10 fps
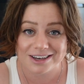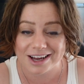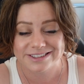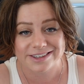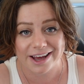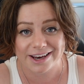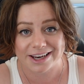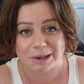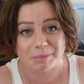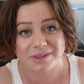nice
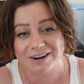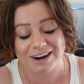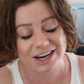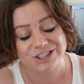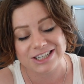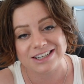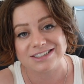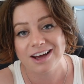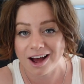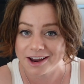lighting, but there are actually a
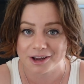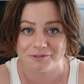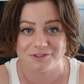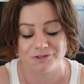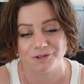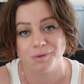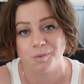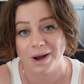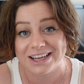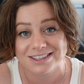ton of different
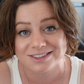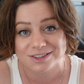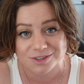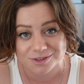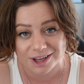ways to do